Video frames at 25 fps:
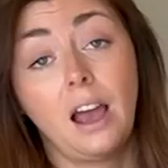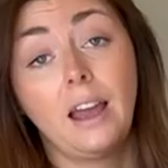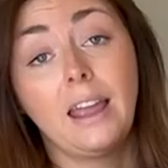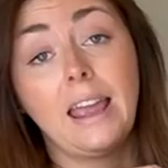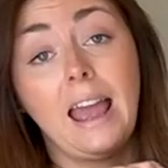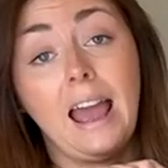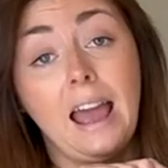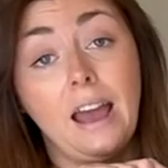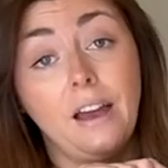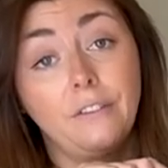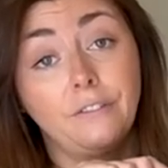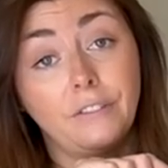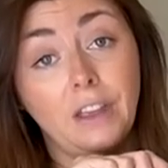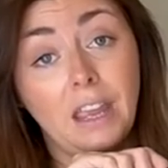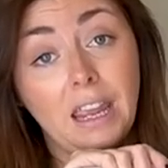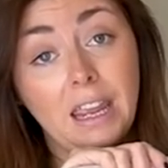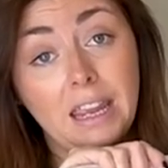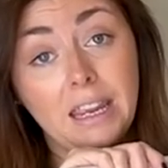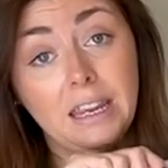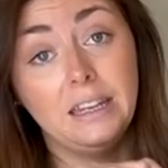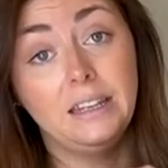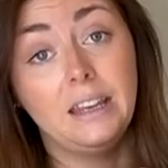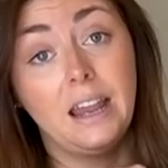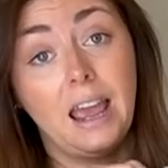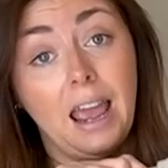I have
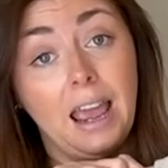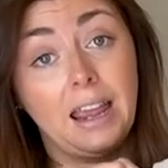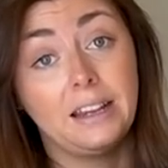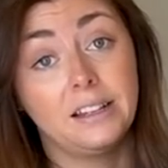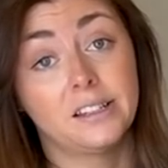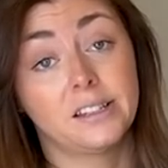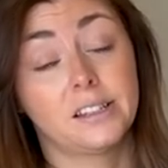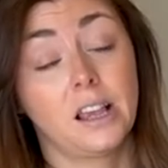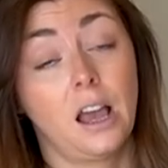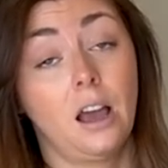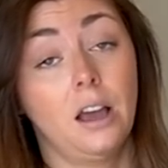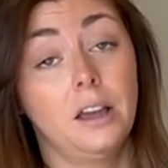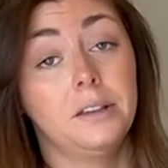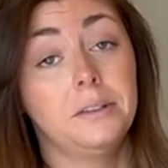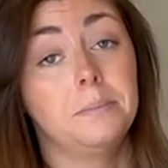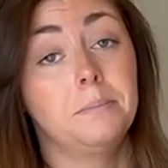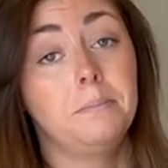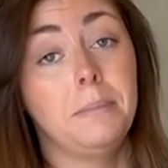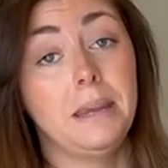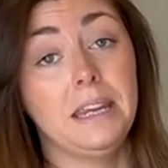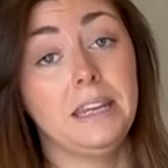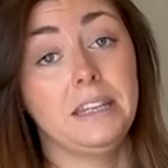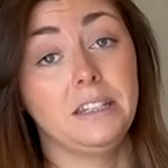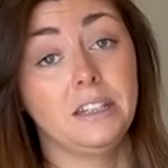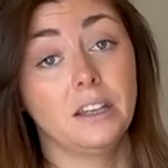in a size
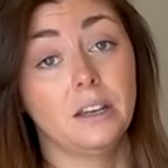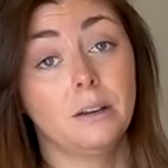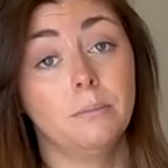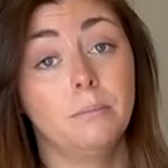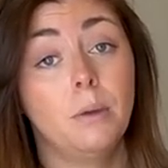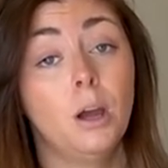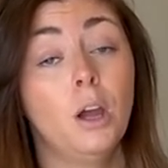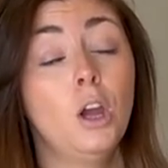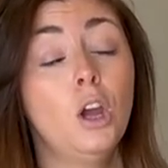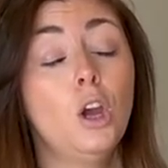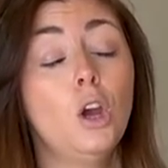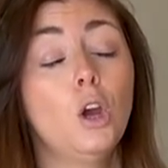medium,